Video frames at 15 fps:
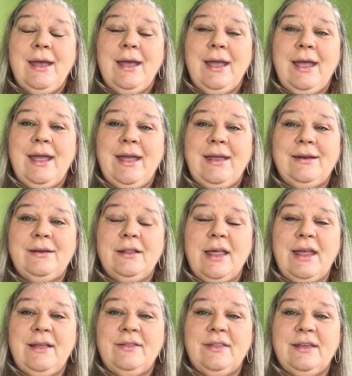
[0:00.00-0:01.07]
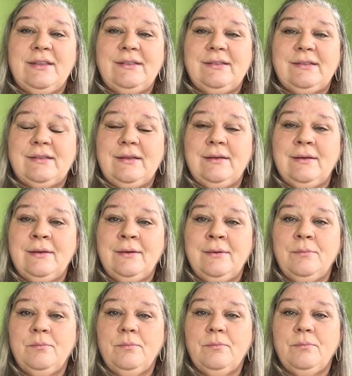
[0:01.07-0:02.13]
and like this
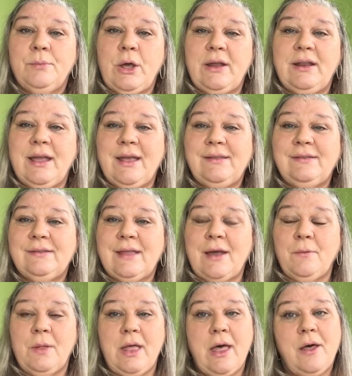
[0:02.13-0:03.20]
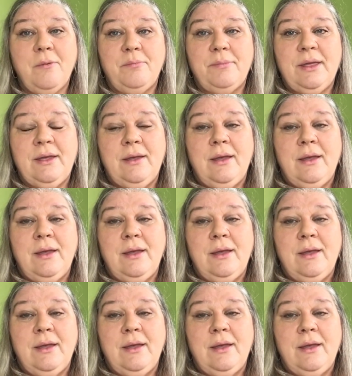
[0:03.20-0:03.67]
podcast, that will help.